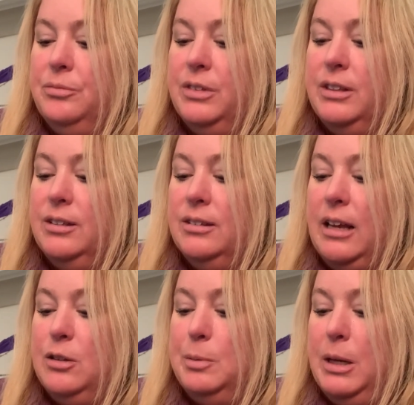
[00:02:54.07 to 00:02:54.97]
This
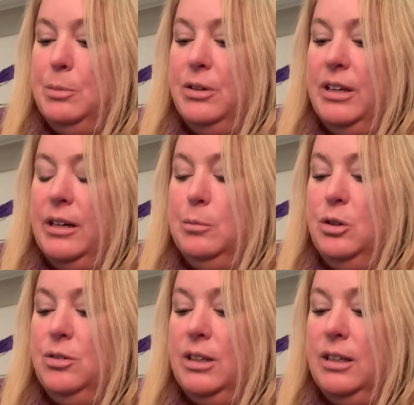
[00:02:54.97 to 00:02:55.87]
size paper that I'm
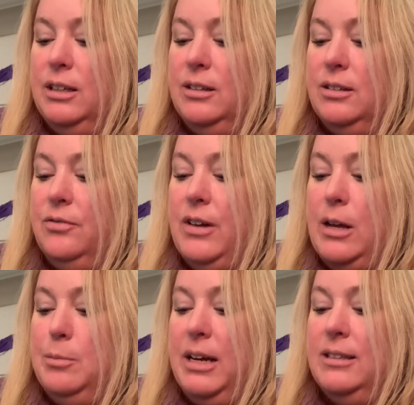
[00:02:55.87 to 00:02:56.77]
using is a
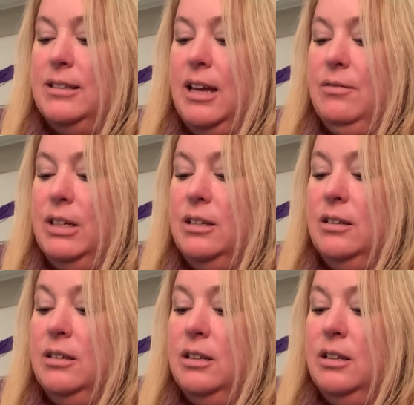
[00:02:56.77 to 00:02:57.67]
5x7.
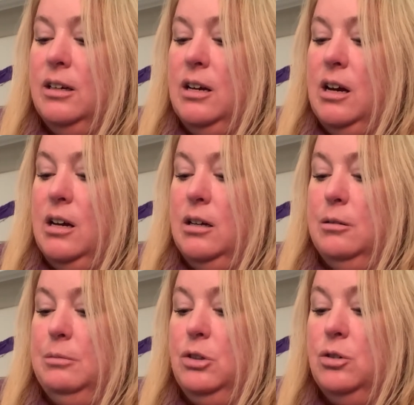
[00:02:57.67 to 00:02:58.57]

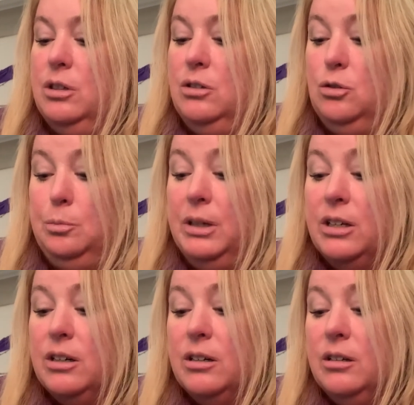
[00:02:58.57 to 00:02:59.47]
You can do
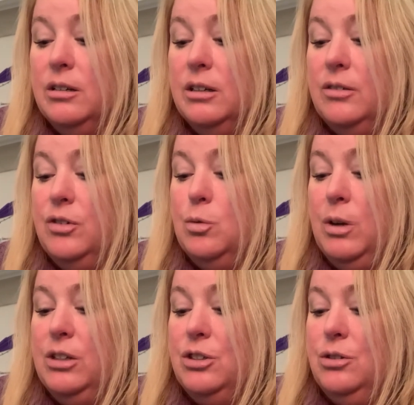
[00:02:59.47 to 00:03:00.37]
bigger if you
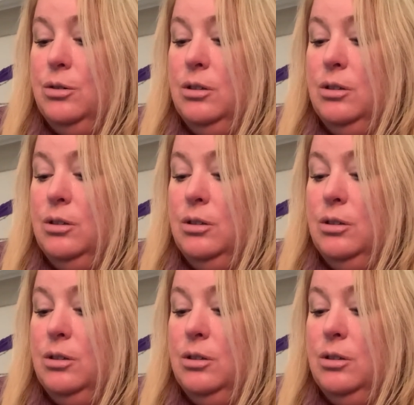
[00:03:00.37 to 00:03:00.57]
want to.